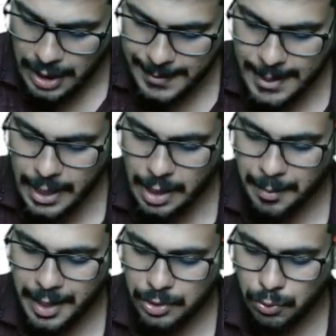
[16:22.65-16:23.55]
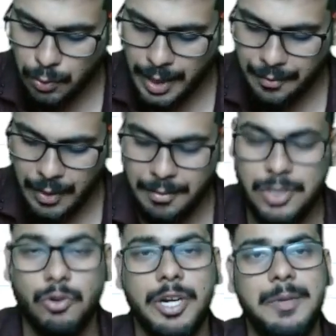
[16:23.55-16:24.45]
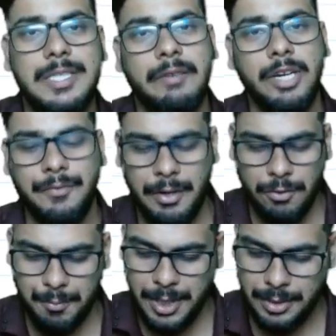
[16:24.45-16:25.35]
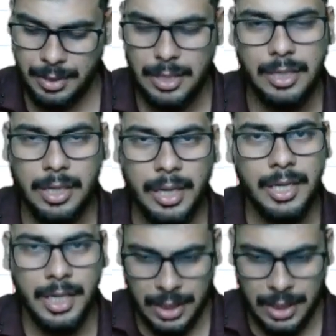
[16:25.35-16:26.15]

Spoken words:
300 minus 225, it's going to be 75 rupees, correct?